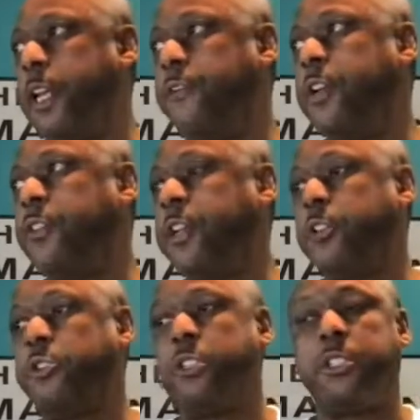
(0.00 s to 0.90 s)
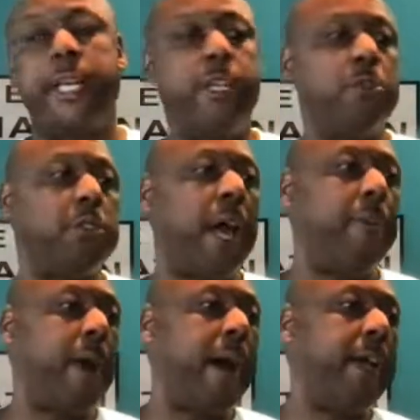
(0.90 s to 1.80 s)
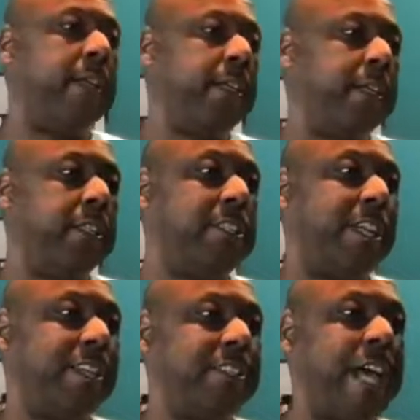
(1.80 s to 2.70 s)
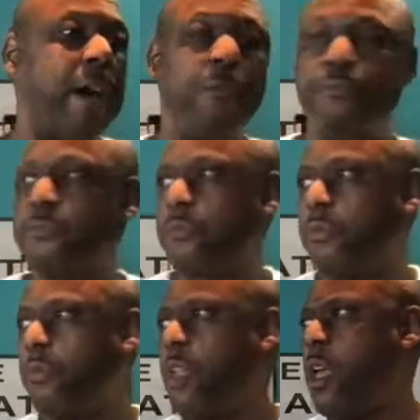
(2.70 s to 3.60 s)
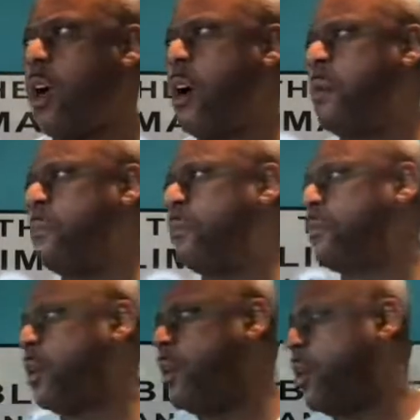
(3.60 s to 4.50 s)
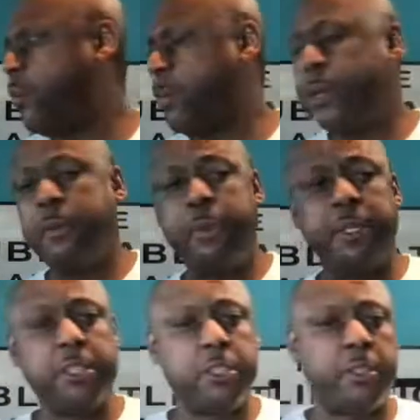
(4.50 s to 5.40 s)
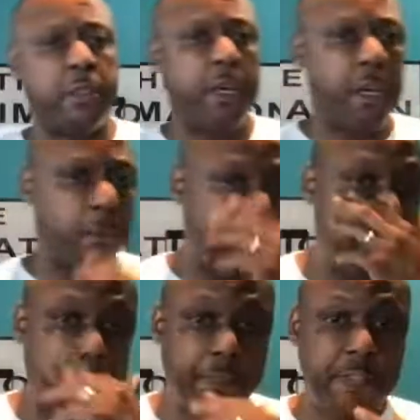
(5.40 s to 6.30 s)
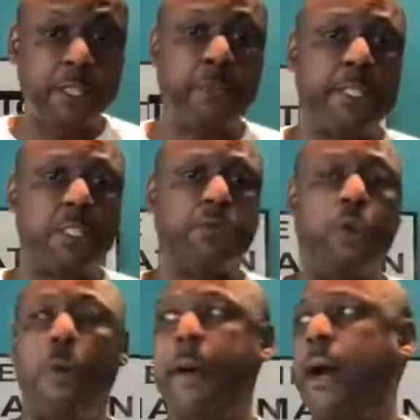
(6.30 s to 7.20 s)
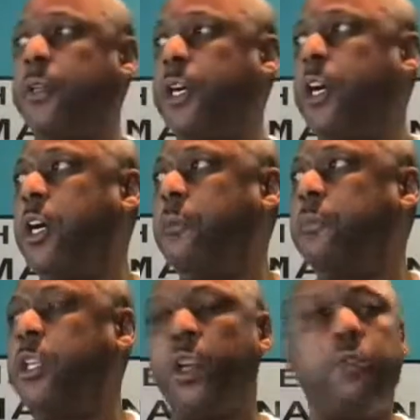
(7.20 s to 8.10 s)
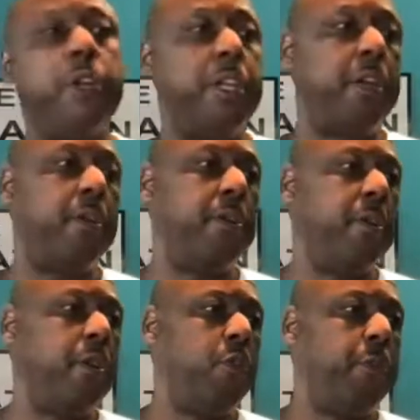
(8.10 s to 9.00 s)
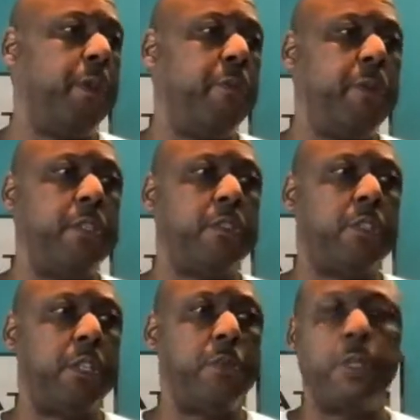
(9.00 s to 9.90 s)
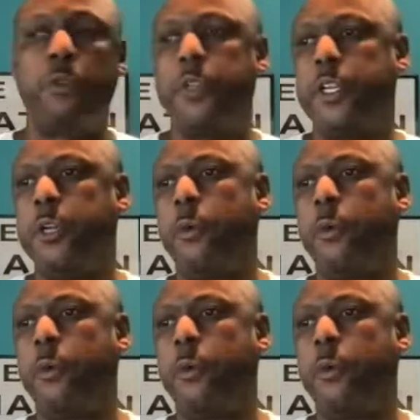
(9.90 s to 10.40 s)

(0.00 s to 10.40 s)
If nothing else, you can say you stop by and check us out. Um, we've been in business. Uh, we've been in this business for about a um, uh, little over a year. We've been in business a little bit over a year.